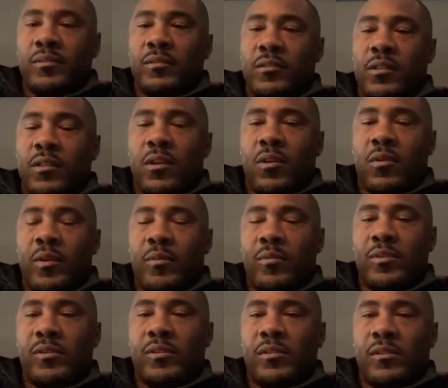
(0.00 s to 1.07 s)
You know, it
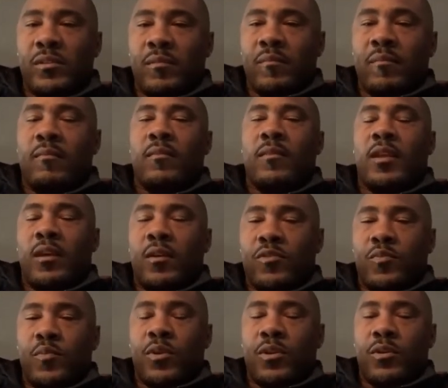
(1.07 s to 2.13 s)
was
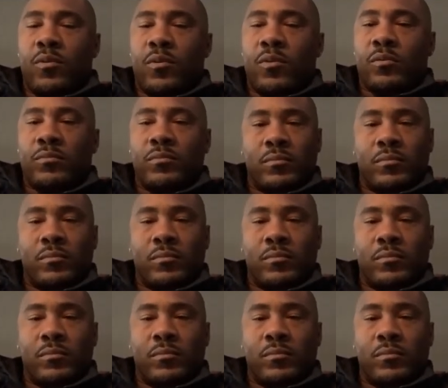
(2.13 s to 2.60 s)
pretty cool.